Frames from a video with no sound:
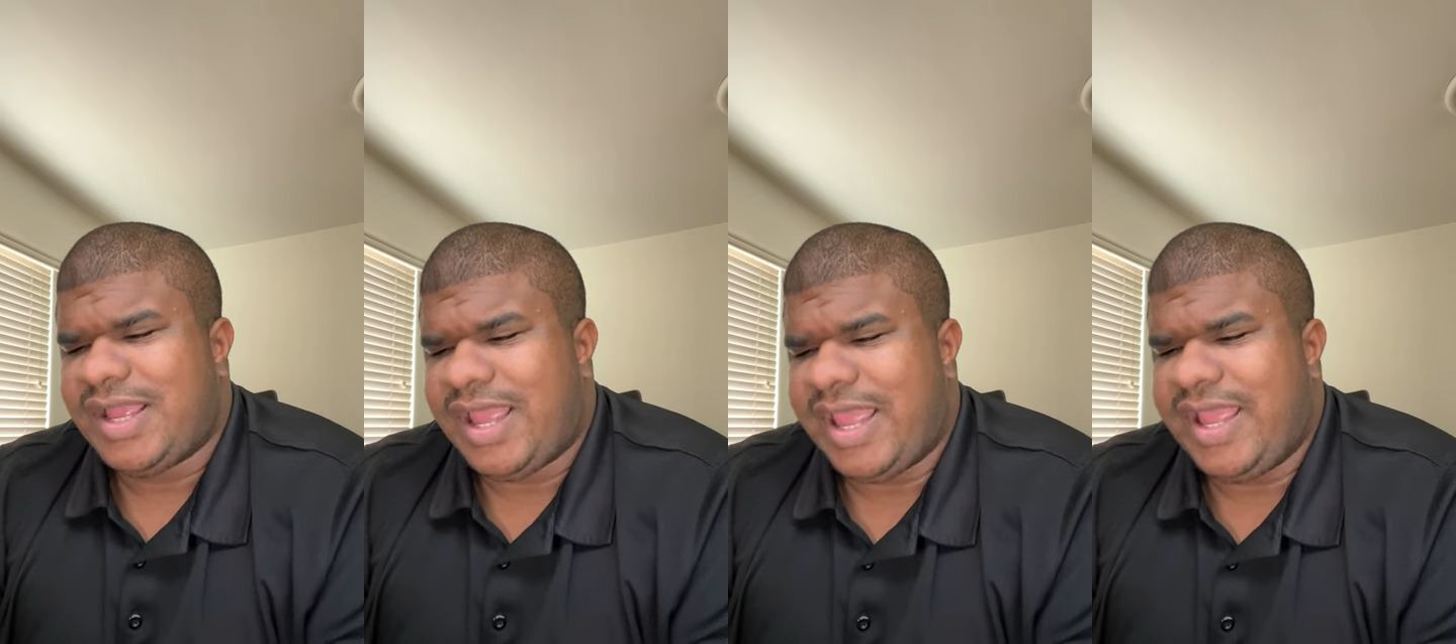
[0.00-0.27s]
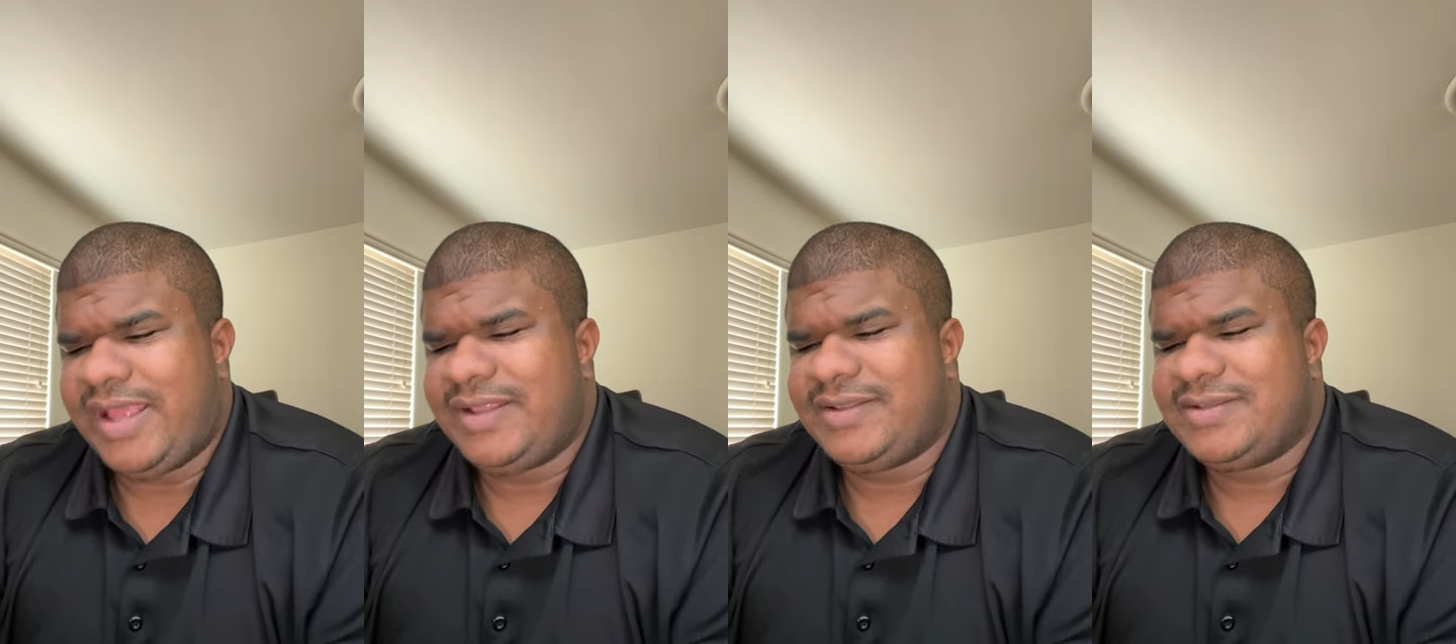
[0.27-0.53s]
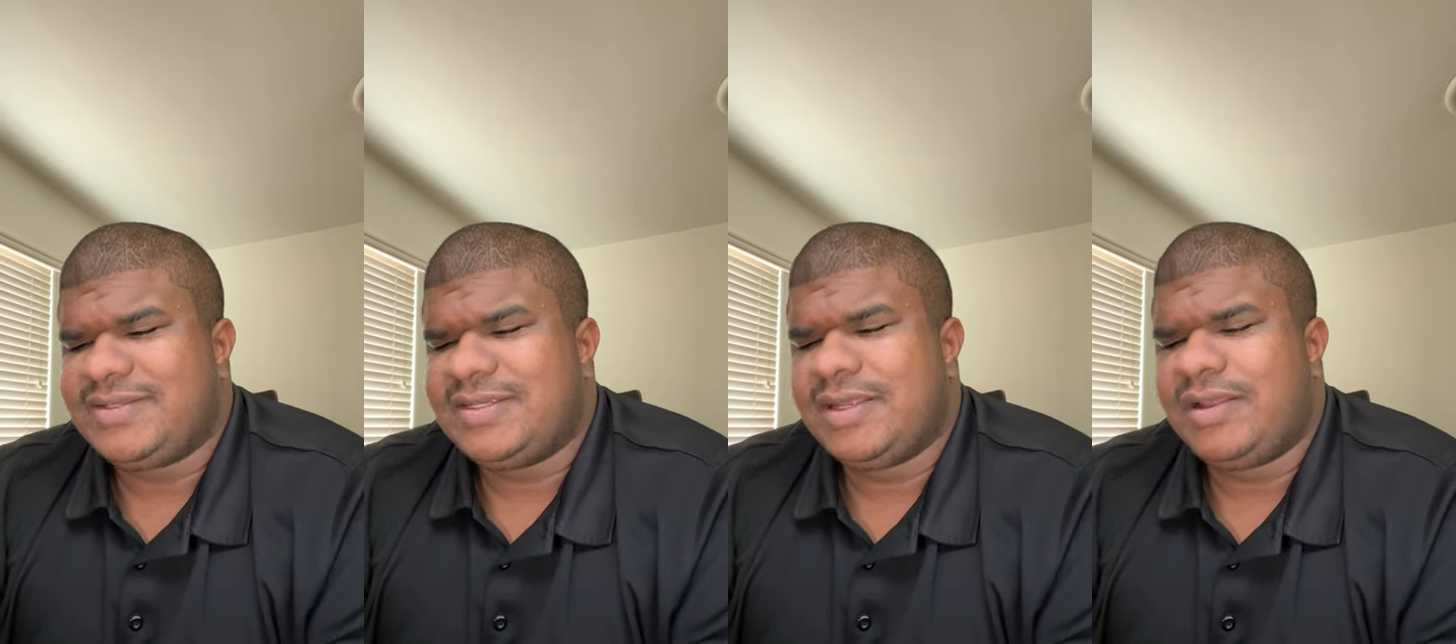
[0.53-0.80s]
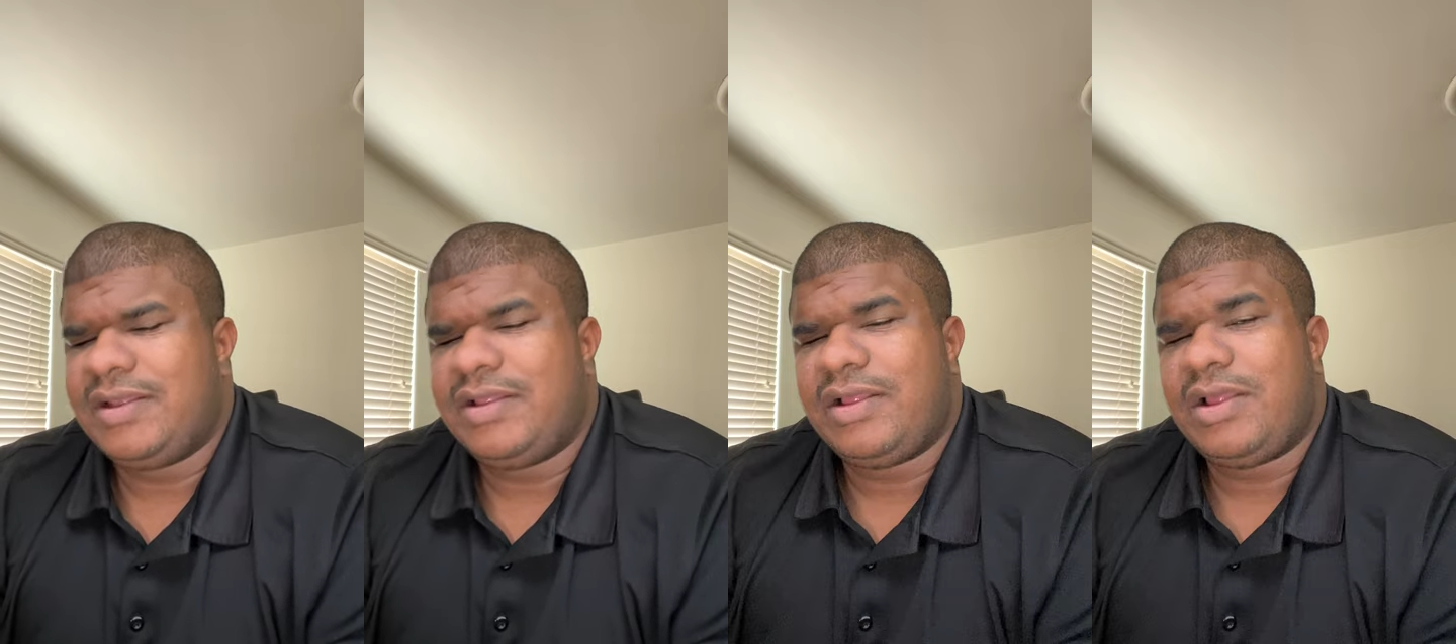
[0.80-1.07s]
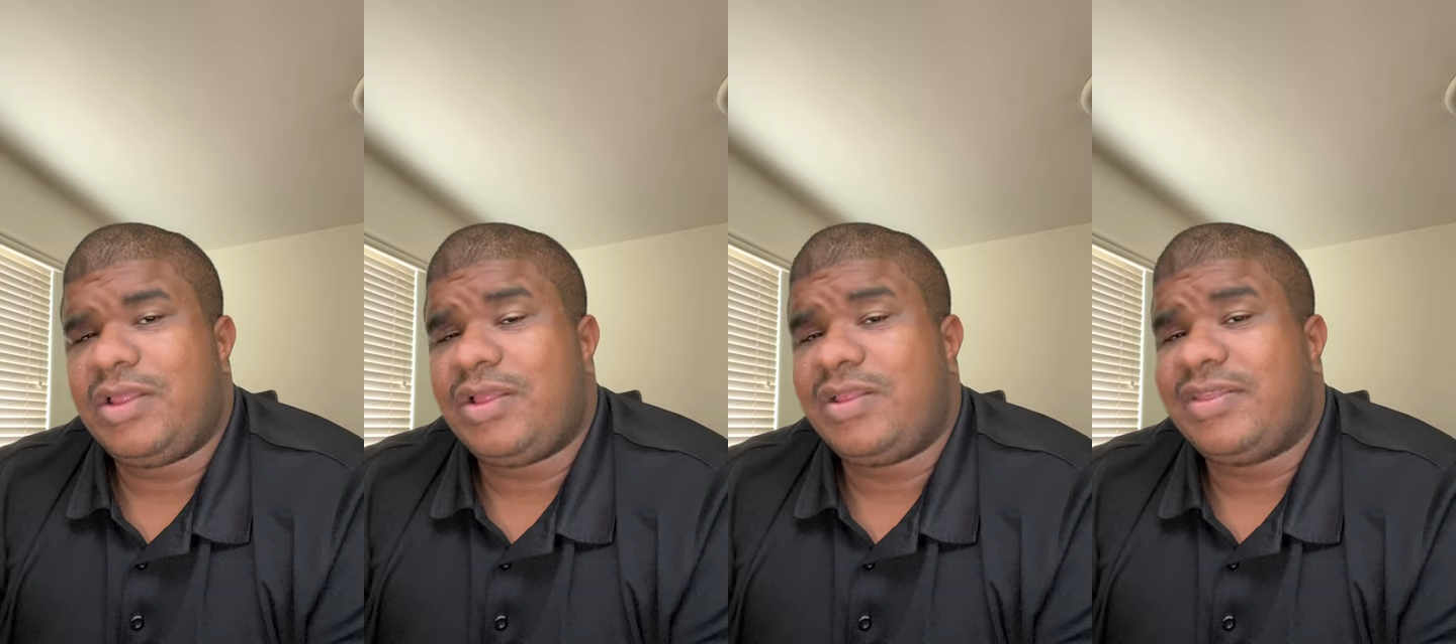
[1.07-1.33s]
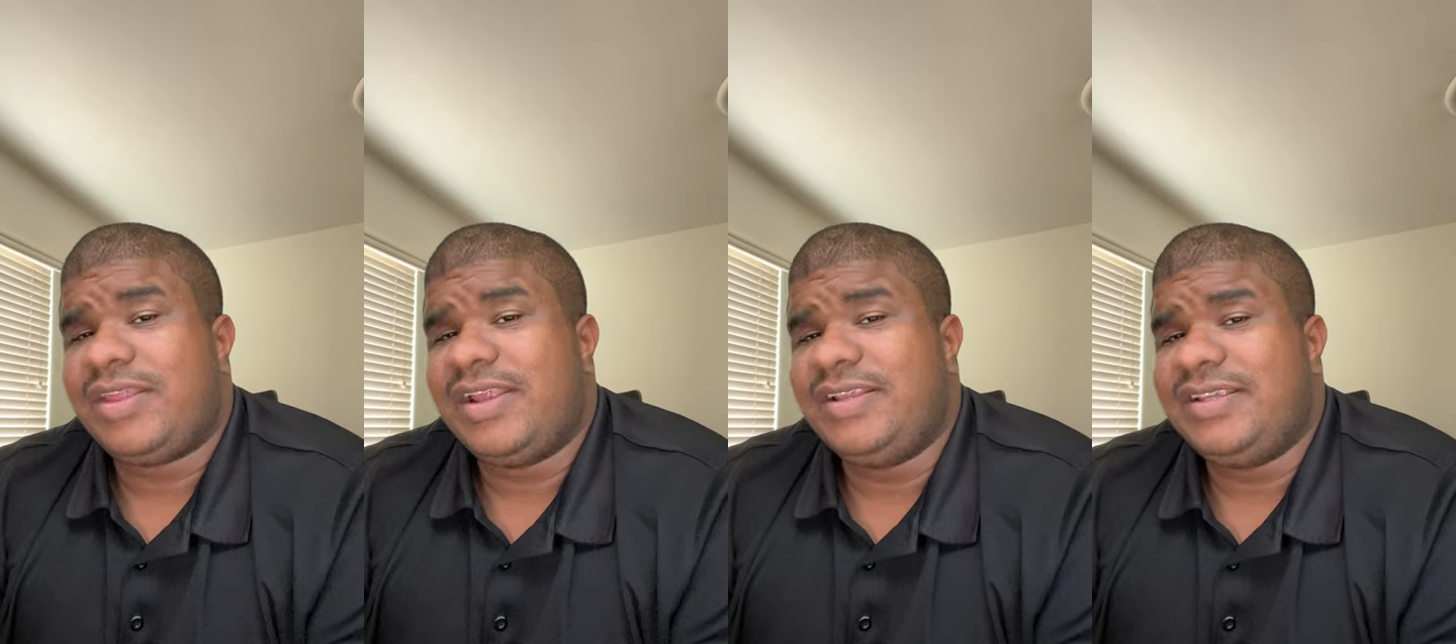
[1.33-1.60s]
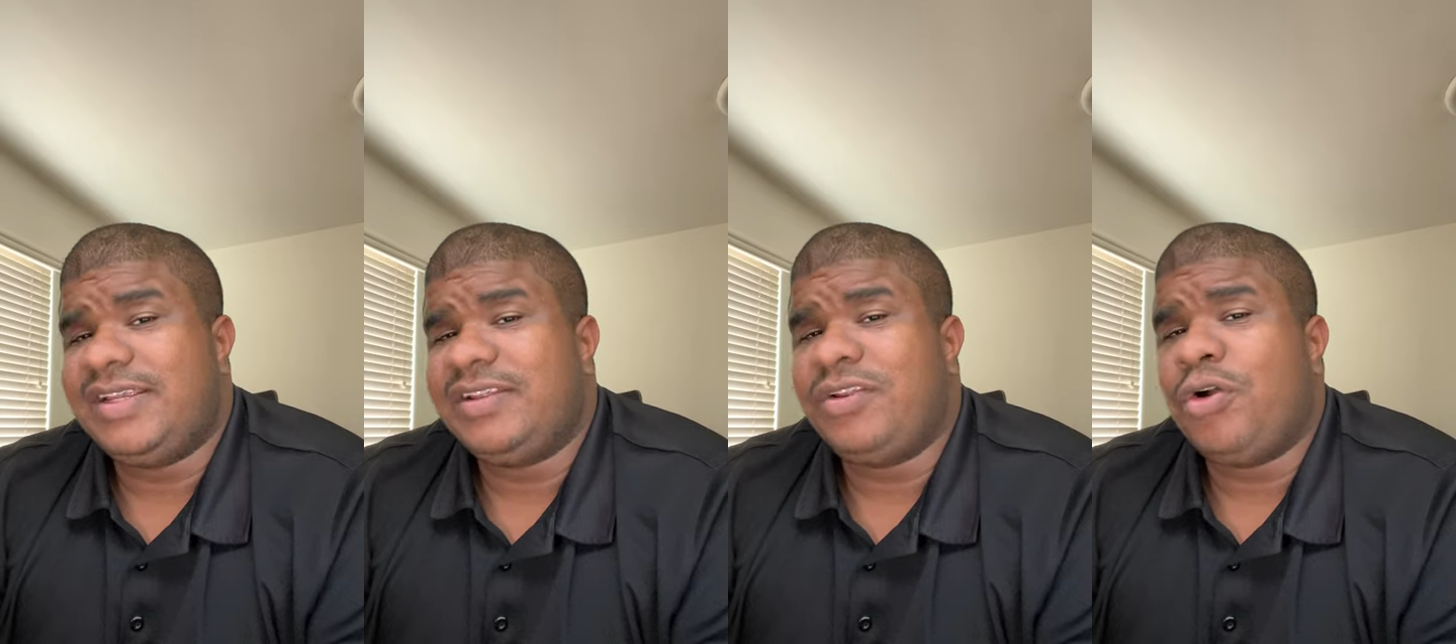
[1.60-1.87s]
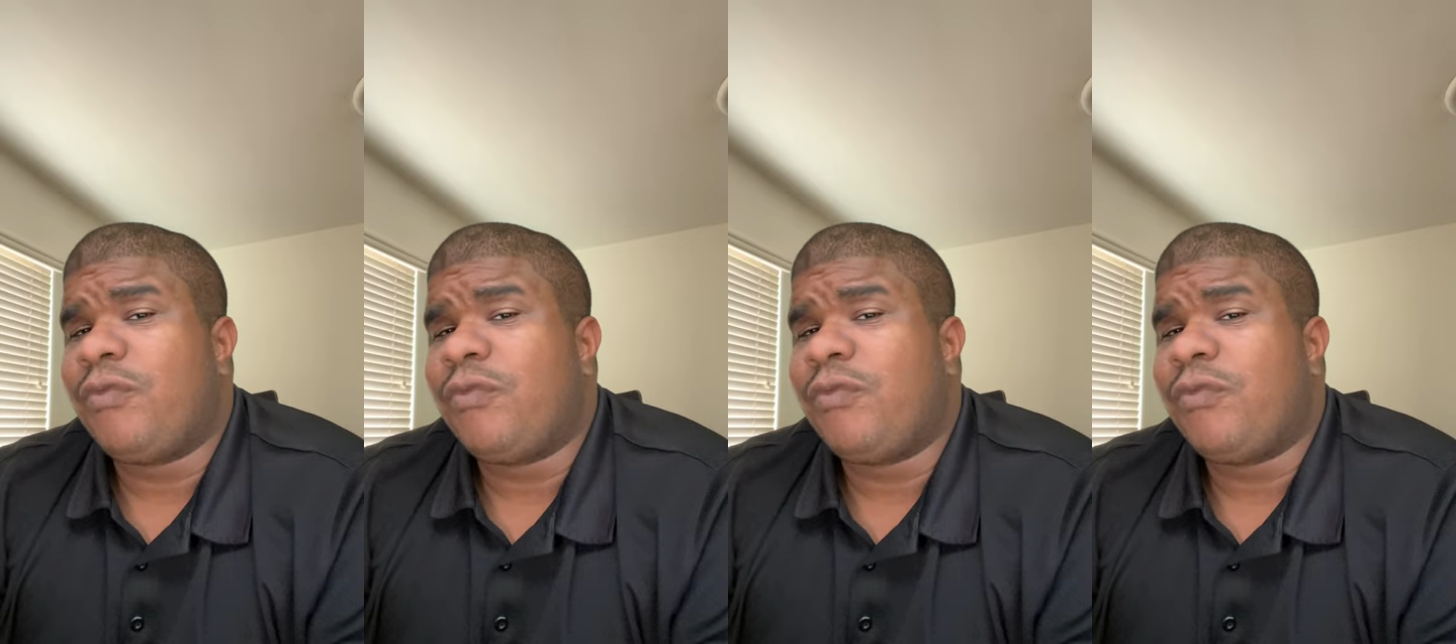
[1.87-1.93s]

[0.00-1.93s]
And they didn't